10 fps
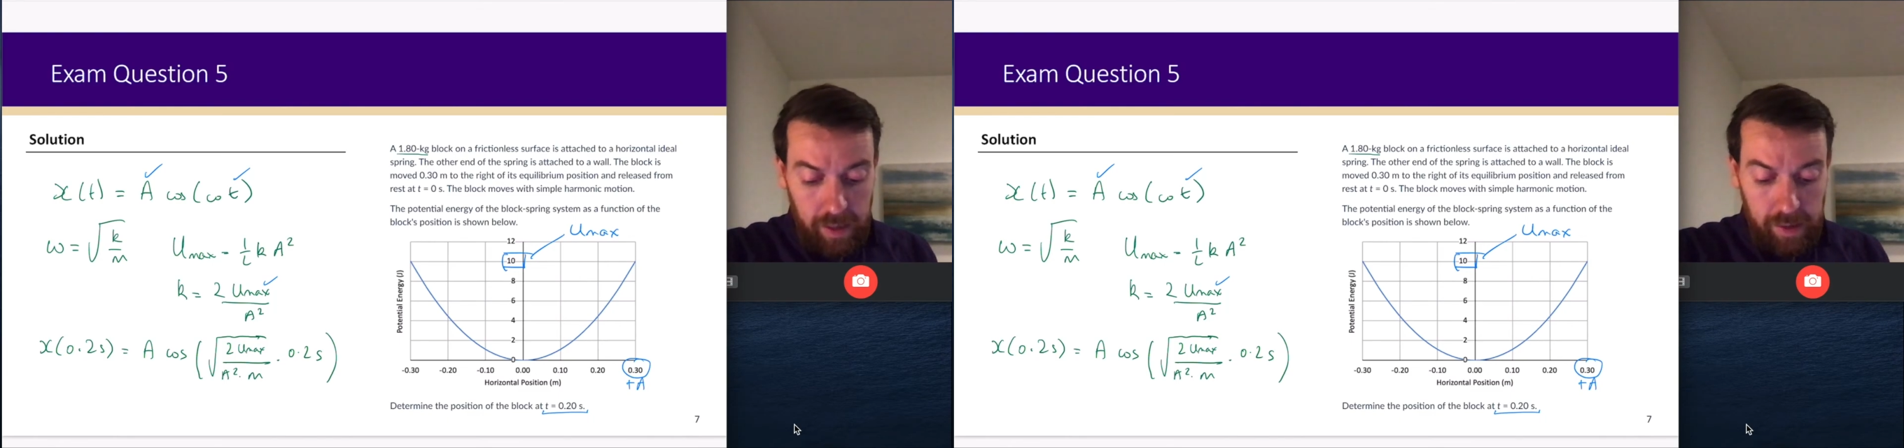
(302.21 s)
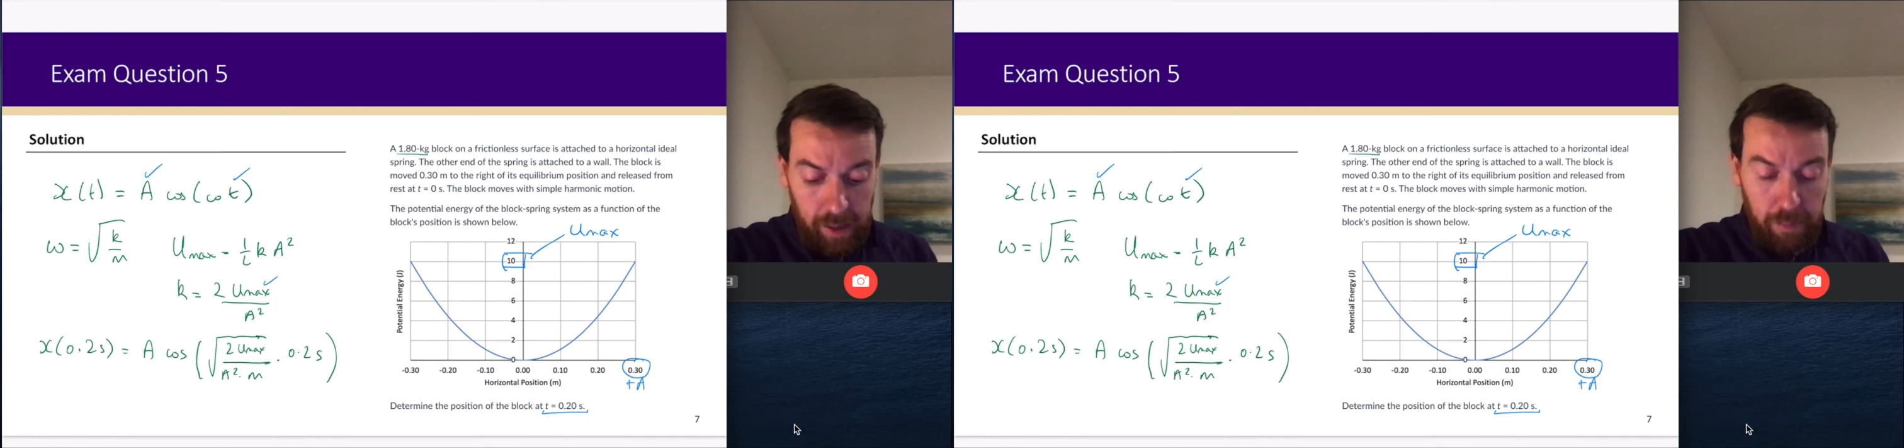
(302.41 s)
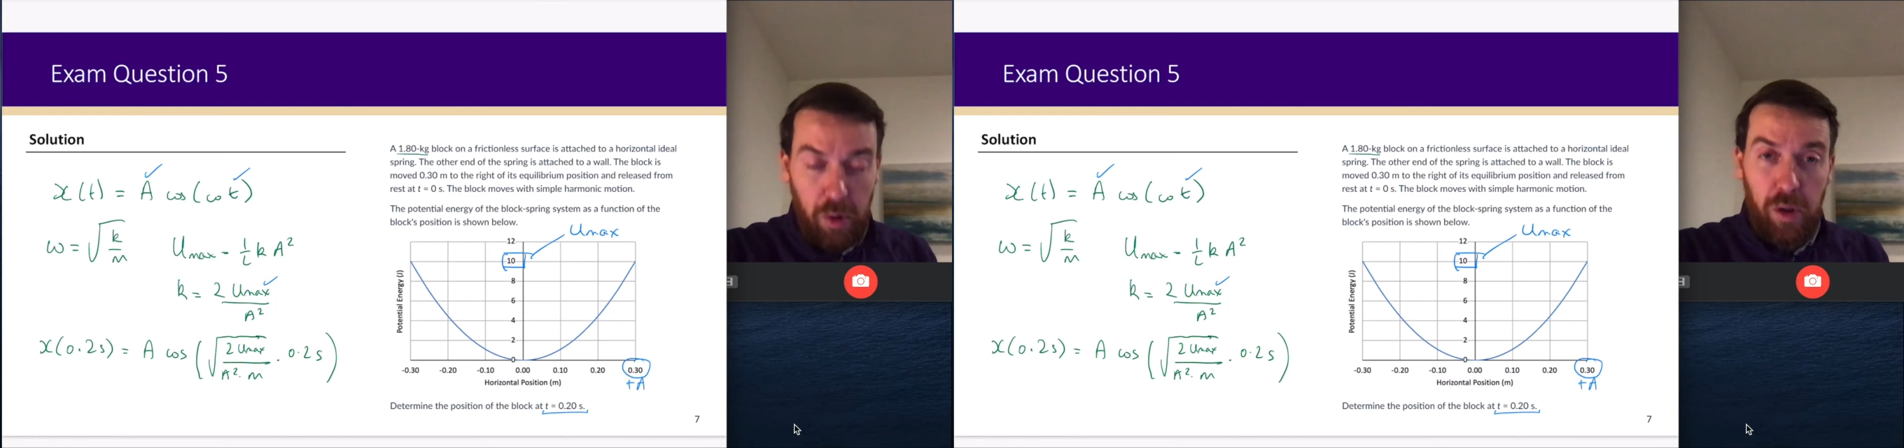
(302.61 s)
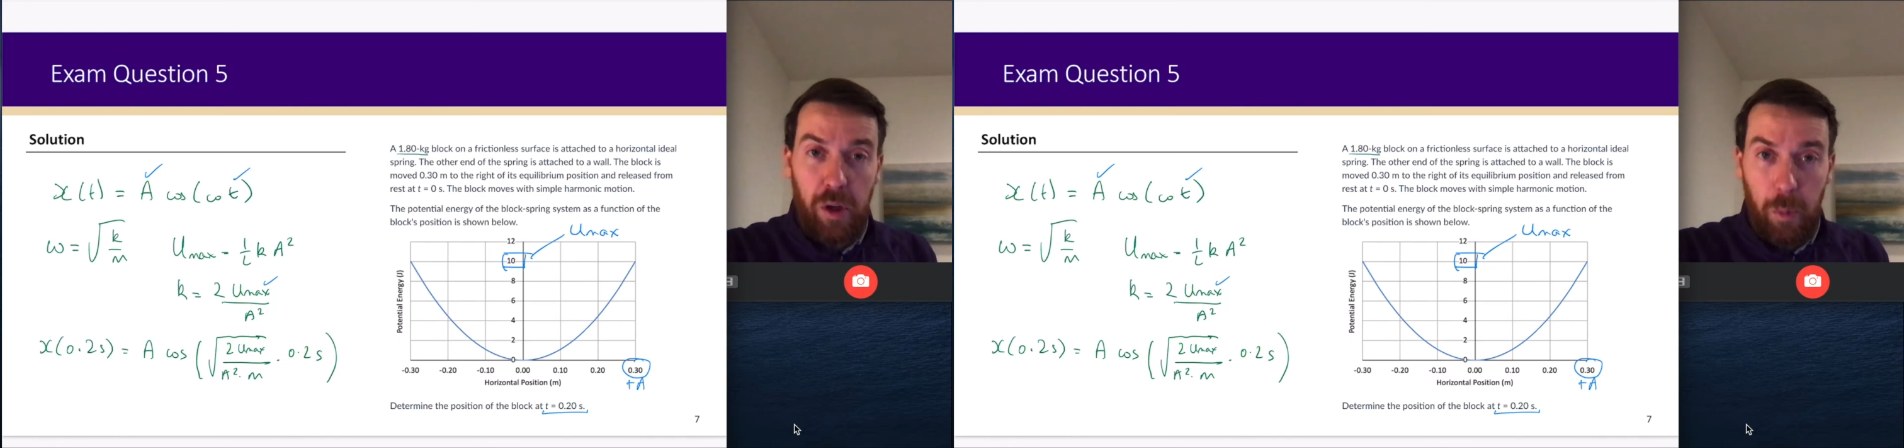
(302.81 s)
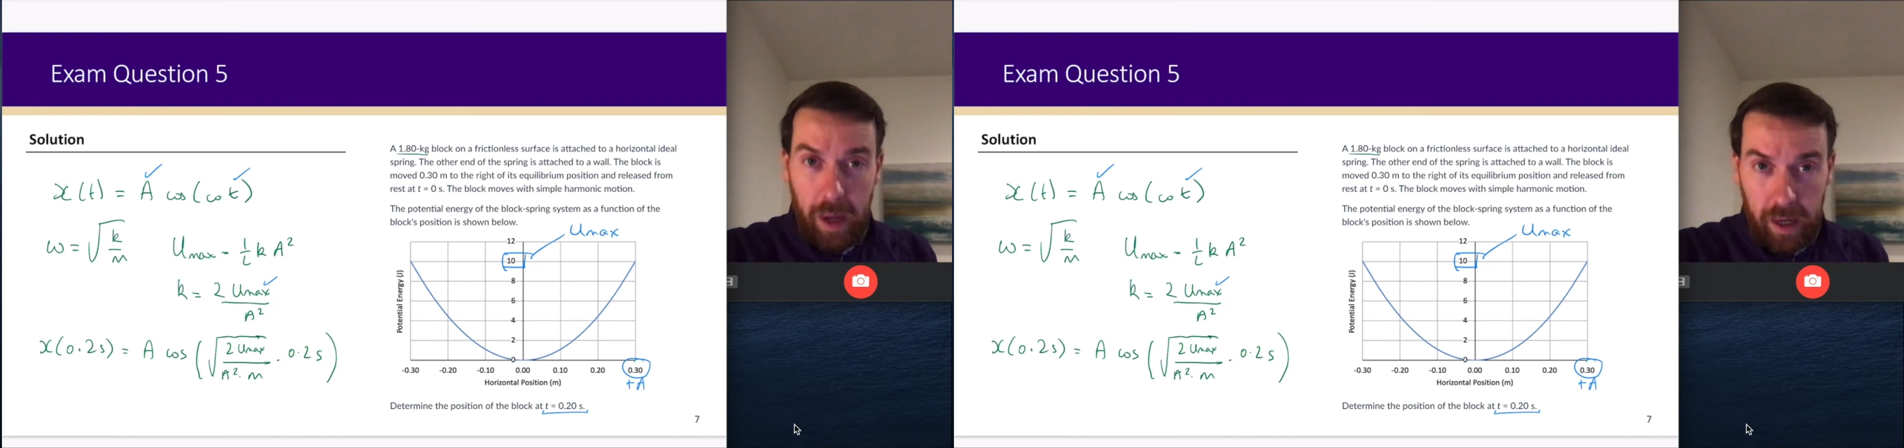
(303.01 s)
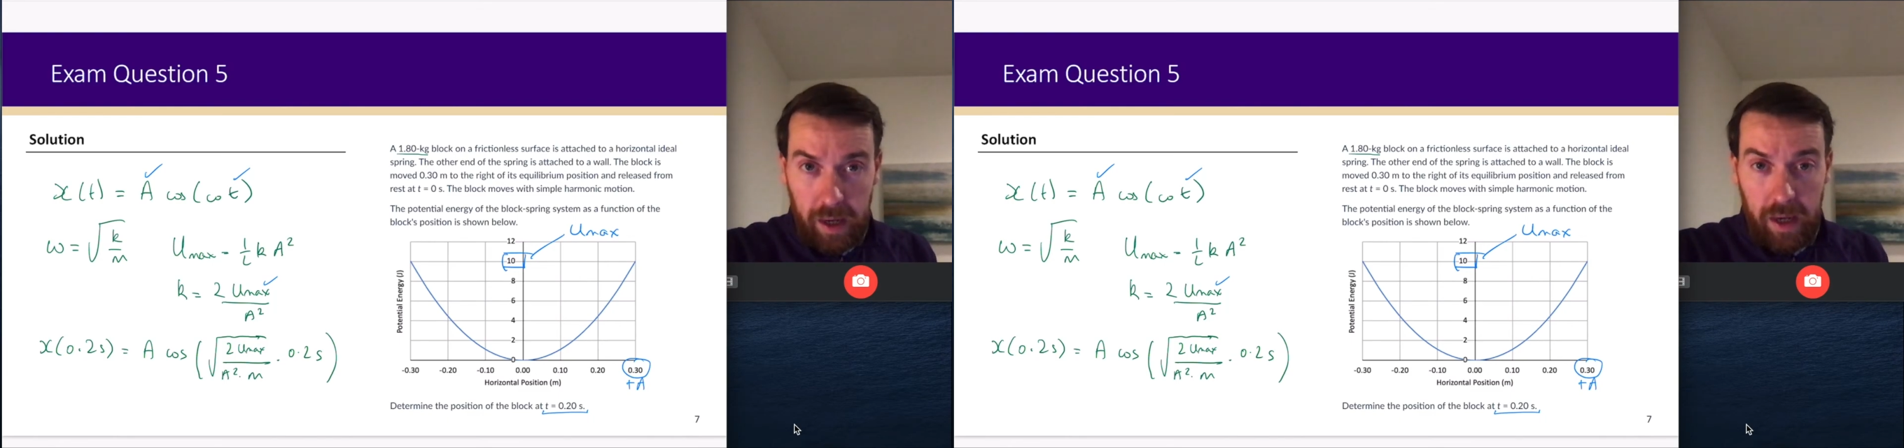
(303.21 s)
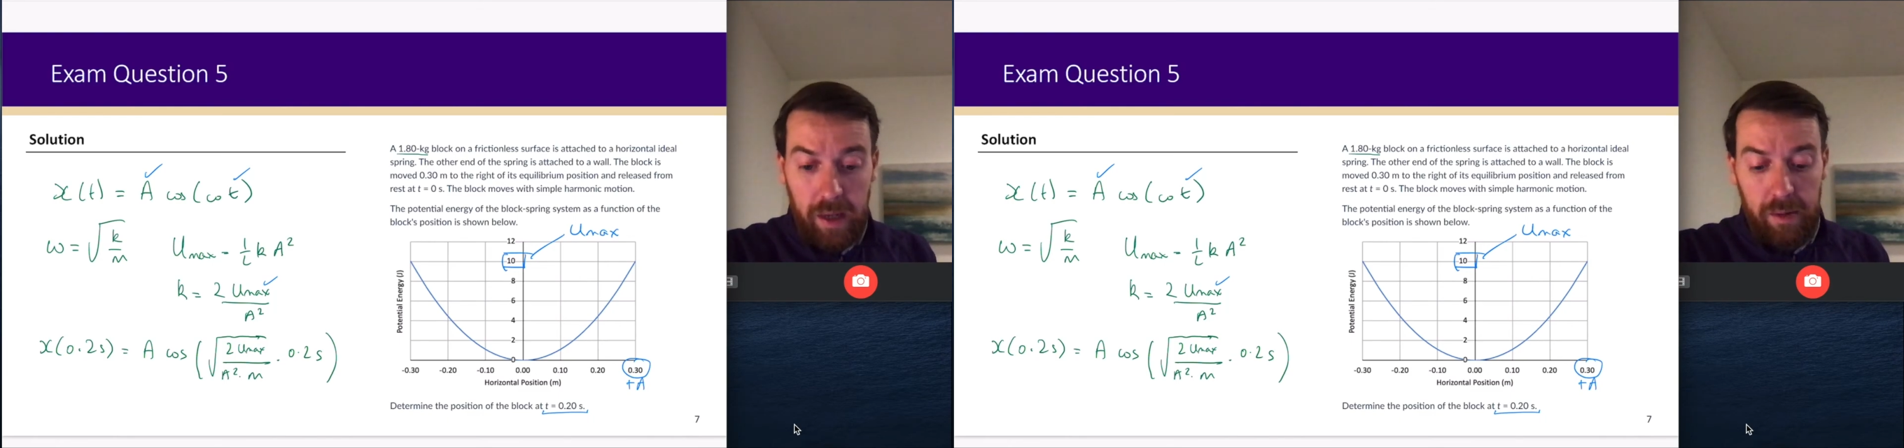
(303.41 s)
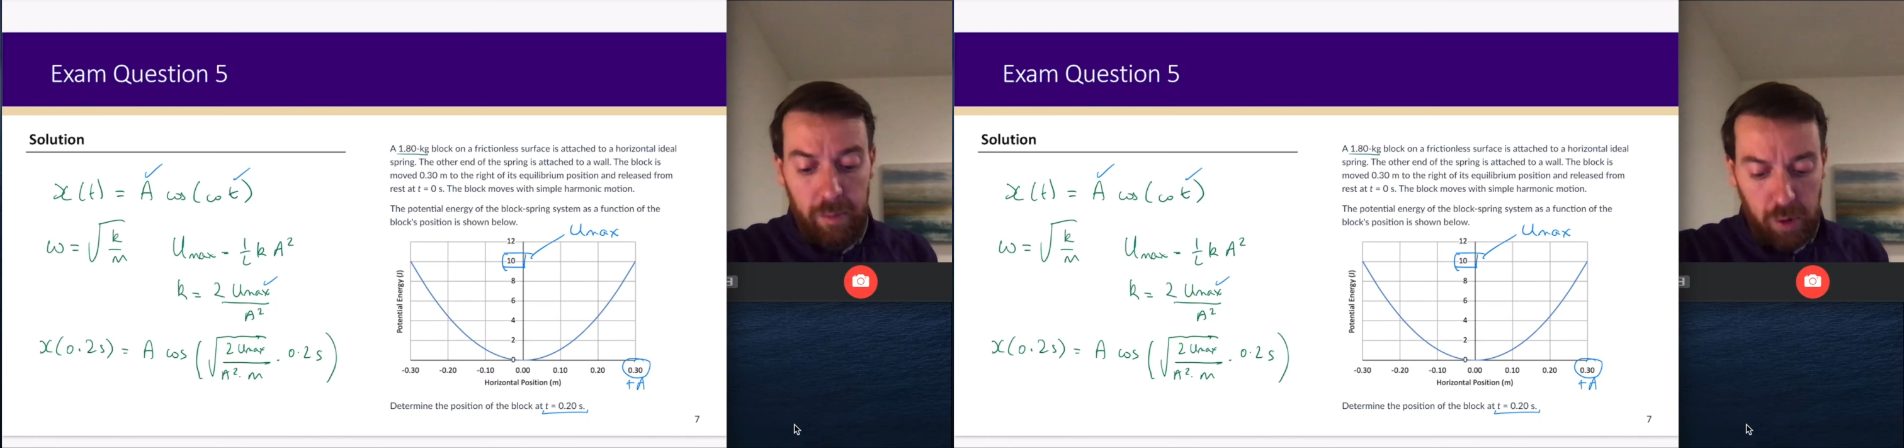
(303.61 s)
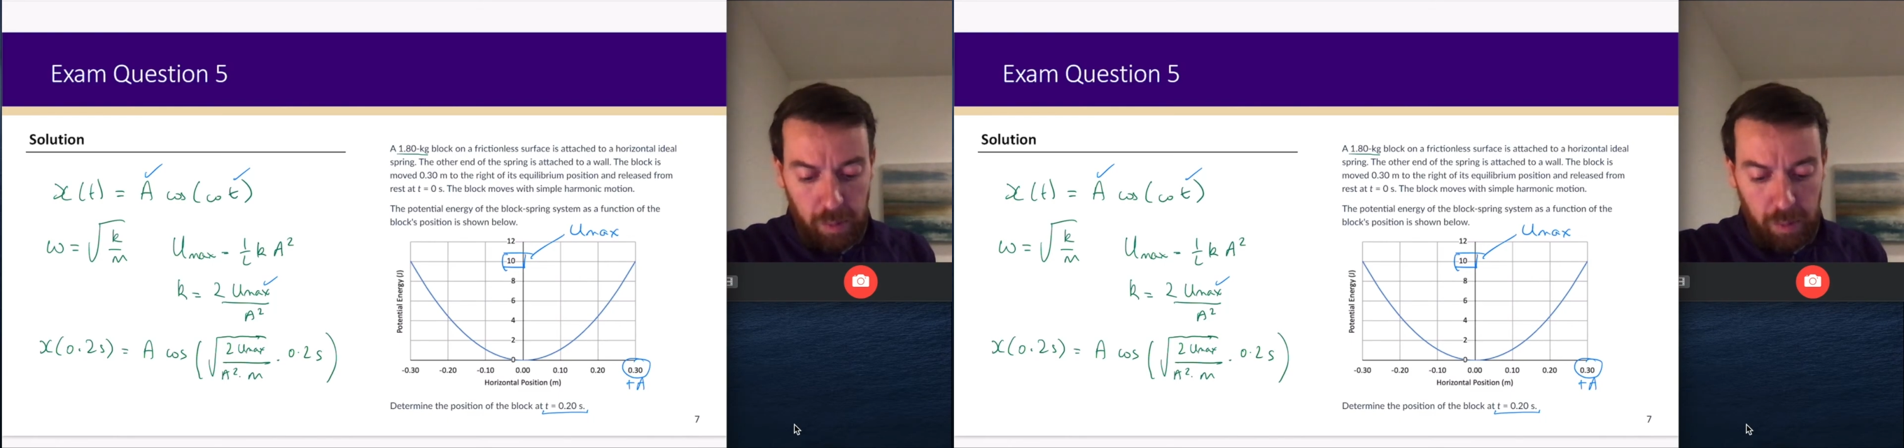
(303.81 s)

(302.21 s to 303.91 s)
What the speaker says: then plug the omega in, multiply